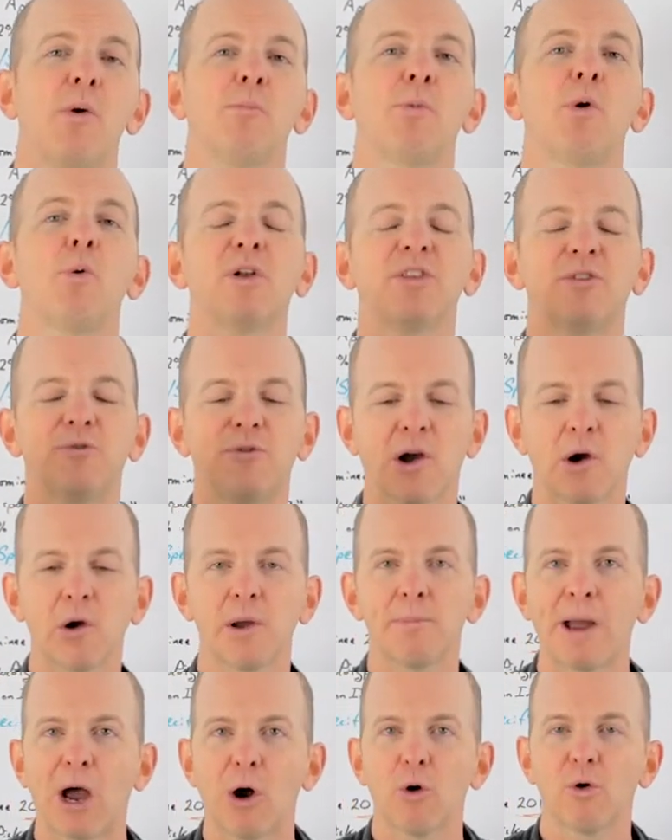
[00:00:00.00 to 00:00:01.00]
But what's
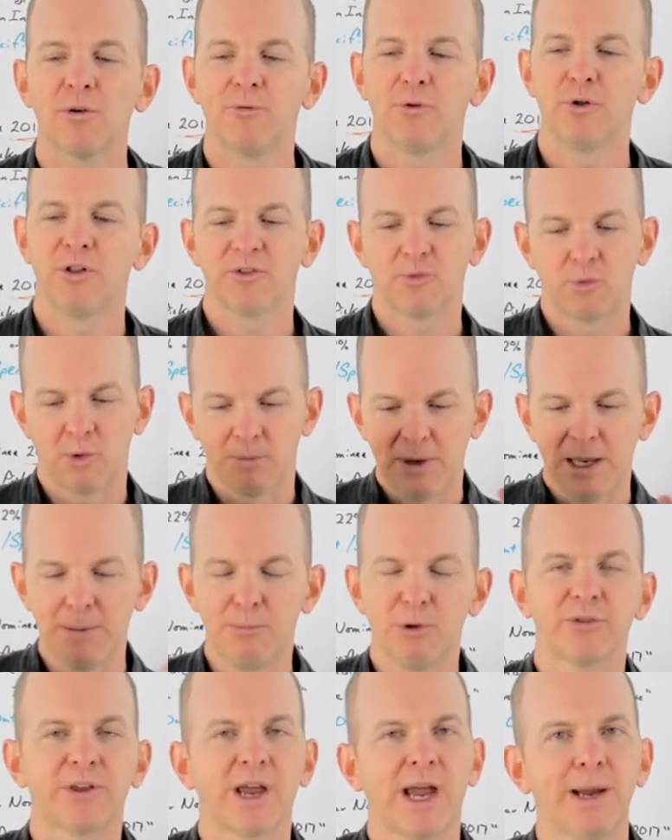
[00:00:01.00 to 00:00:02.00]
very powerful is when
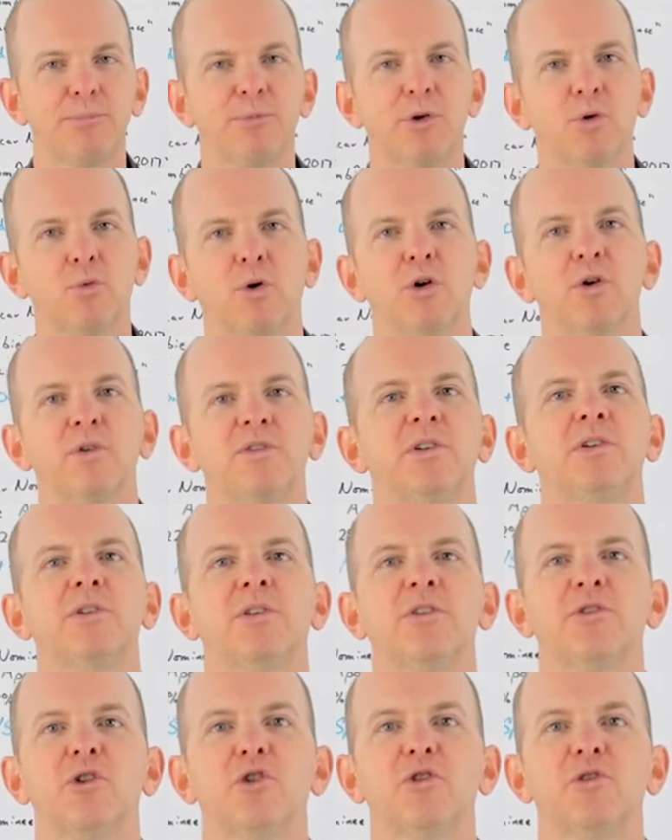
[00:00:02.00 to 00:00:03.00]
people type their words into
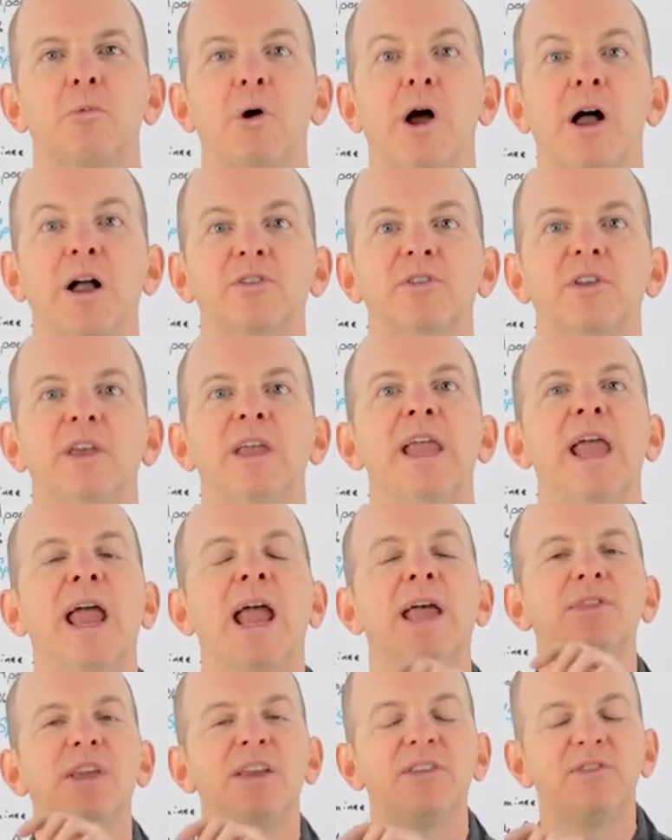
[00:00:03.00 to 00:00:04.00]
the search box
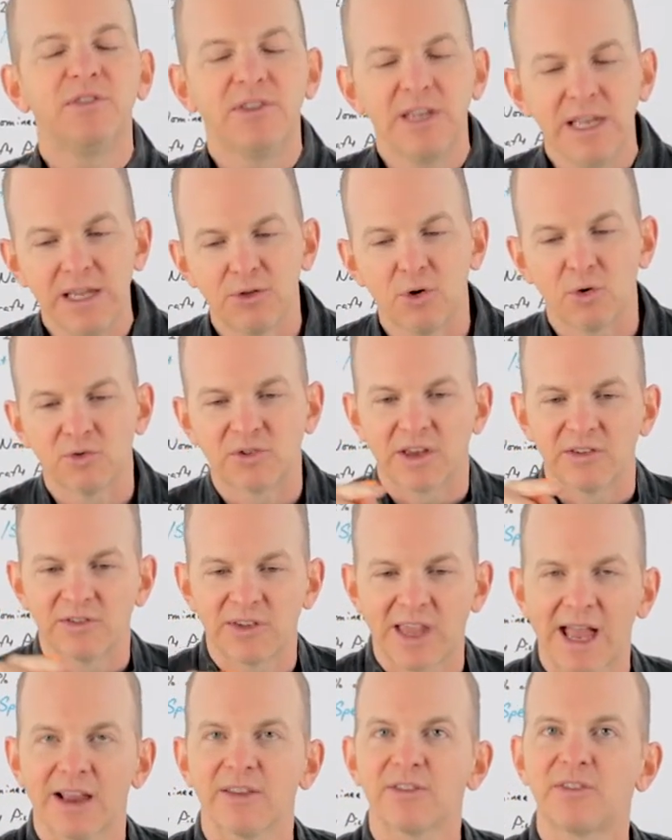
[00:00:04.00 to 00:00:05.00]
and they see those
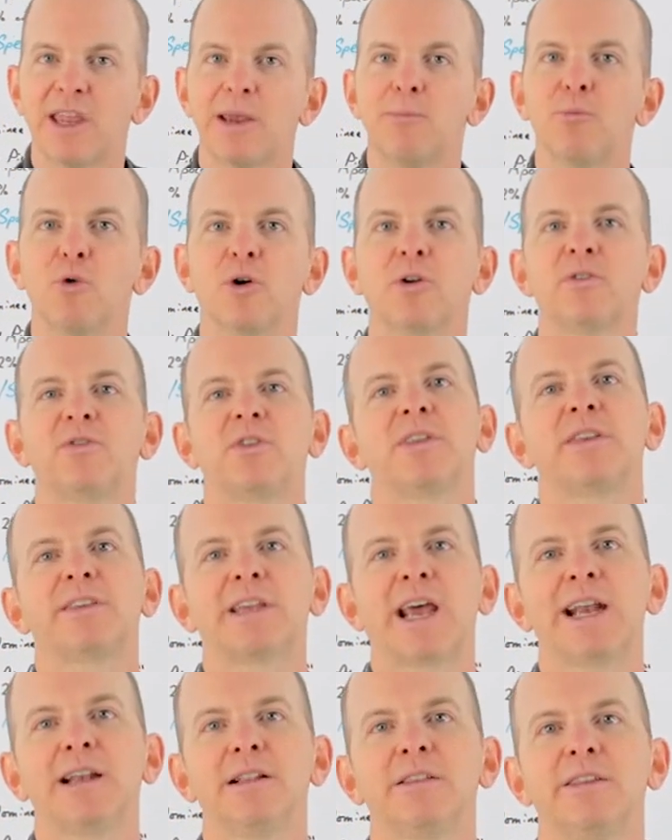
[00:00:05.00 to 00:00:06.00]
exact same words in the
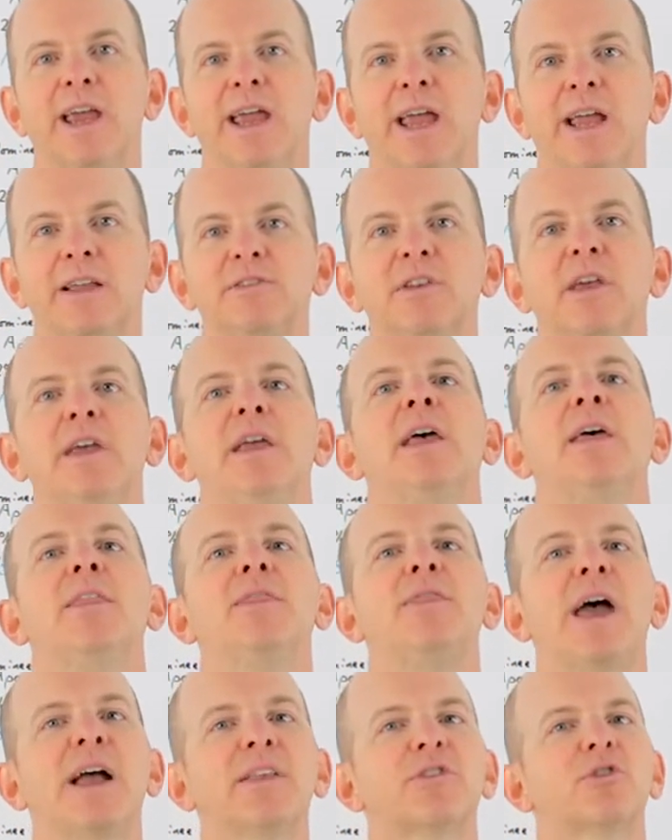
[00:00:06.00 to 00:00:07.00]
title tags,
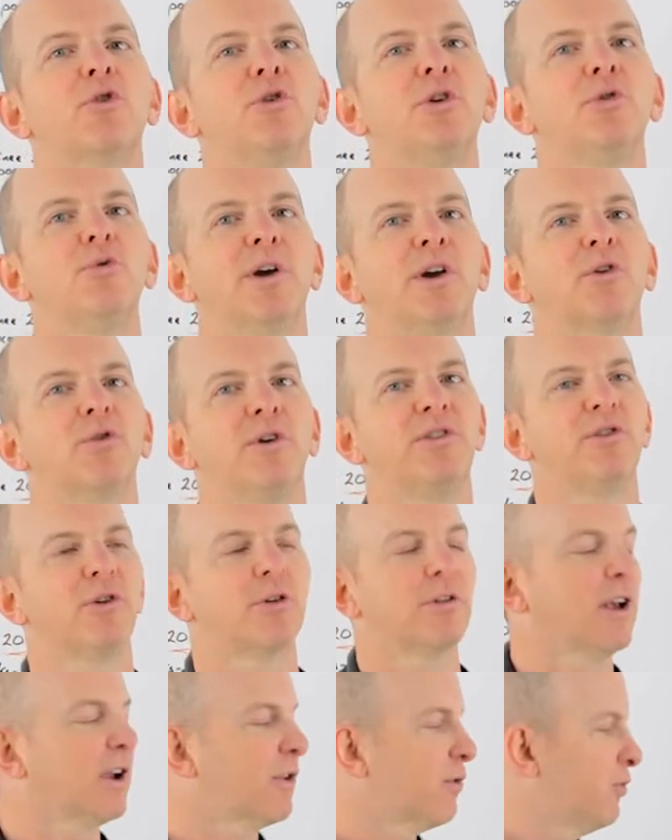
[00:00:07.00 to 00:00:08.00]
that's going to increase your
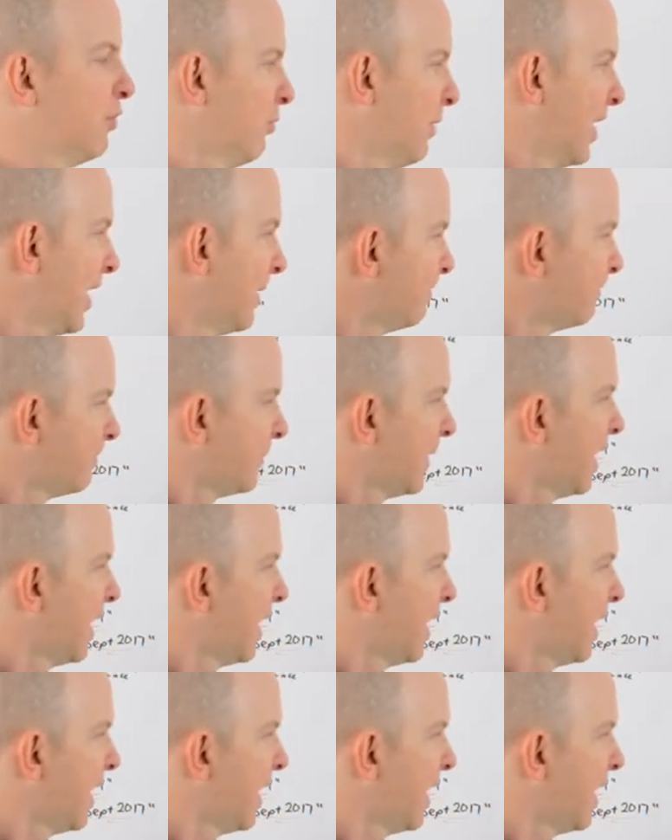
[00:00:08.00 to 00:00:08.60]
click through rate.